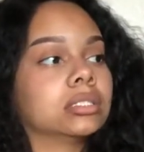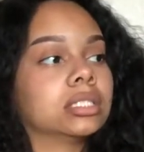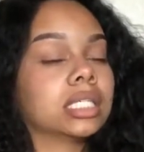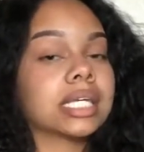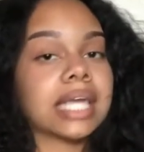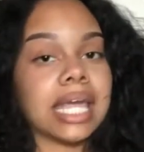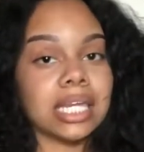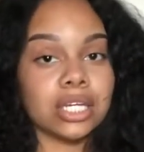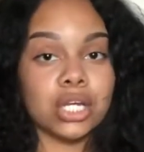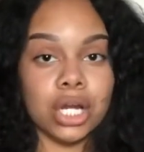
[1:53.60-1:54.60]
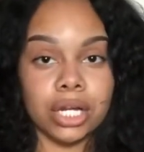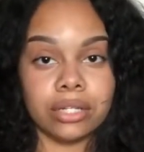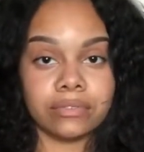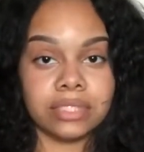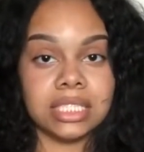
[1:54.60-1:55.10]
to gain
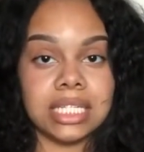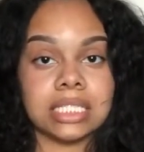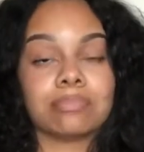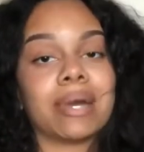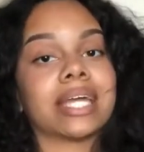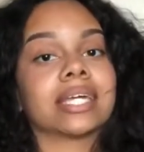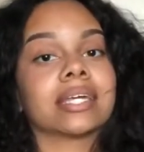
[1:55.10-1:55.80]
curves, is by